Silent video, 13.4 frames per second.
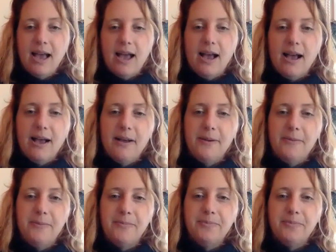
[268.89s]

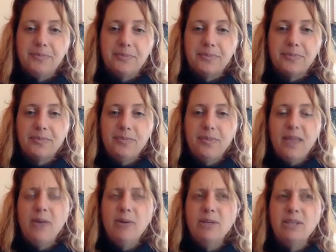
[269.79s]
Um,
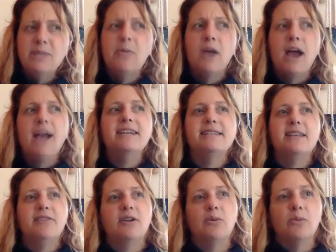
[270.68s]
I was surprised
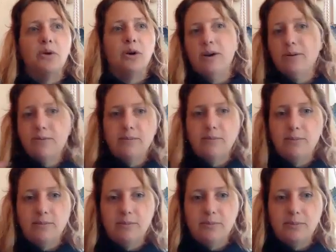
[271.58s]
that there weren't,
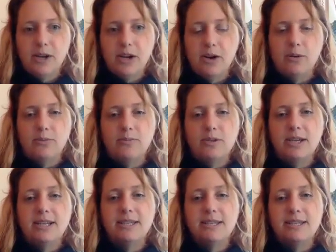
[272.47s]

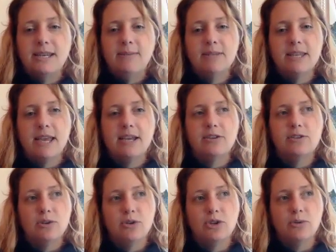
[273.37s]
it seems like
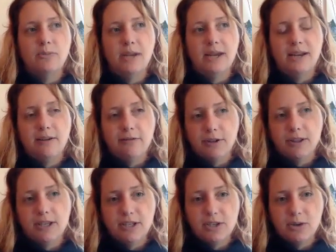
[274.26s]
social media for
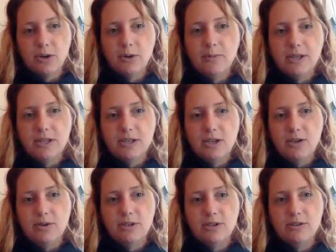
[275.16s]
this group is
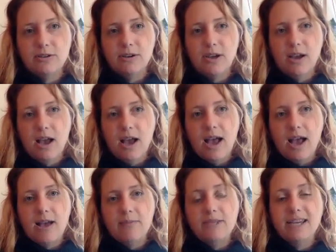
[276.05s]
used
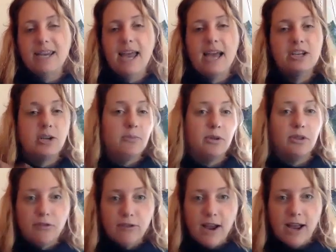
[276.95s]
to catch up
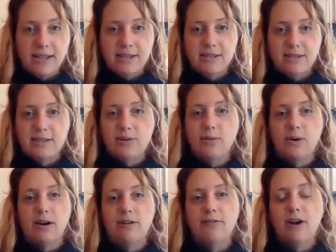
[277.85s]
with friends
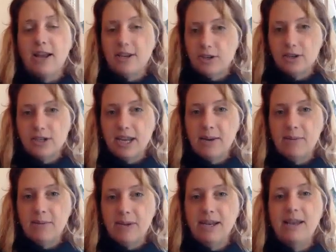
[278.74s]
or for
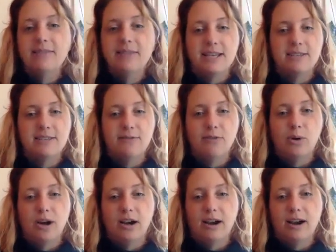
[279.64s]
entertainment and less
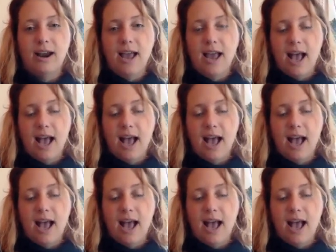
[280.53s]
for